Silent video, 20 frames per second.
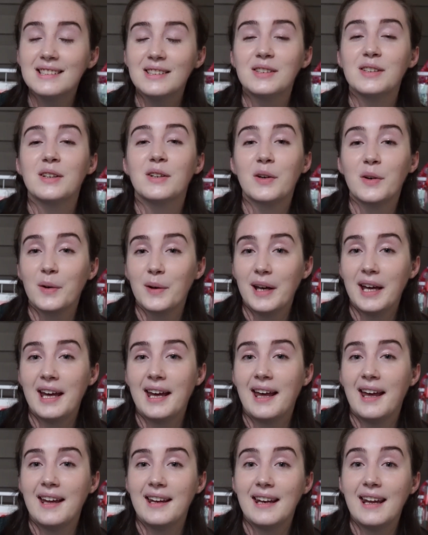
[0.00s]
you can go
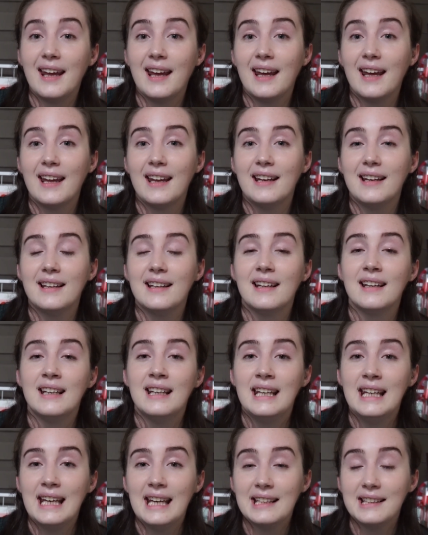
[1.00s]
ahead and
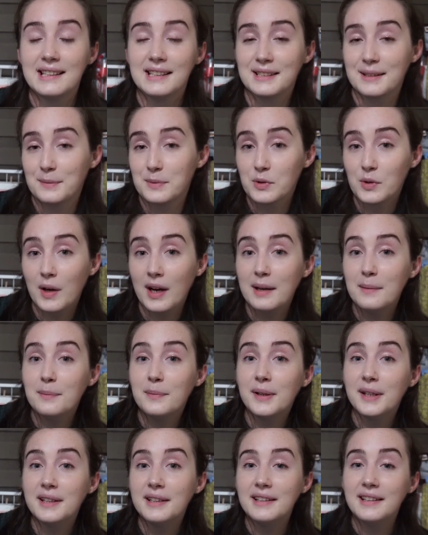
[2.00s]
hit the subscribe
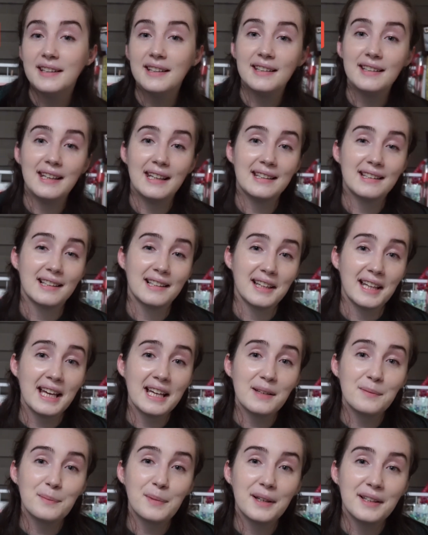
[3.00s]
button, hit the
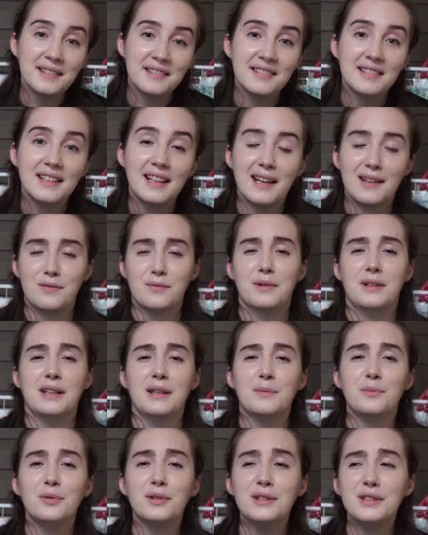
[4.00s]
like button. I'd really
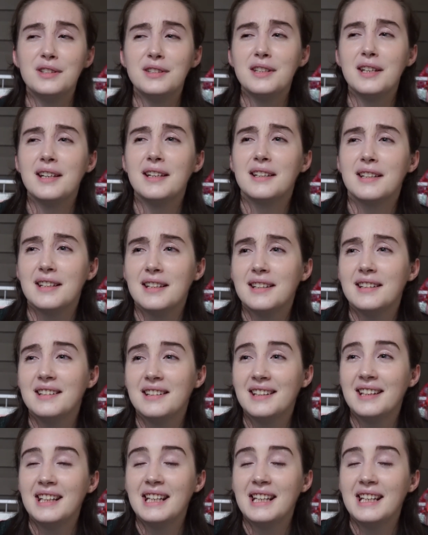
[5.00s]
appreciate it.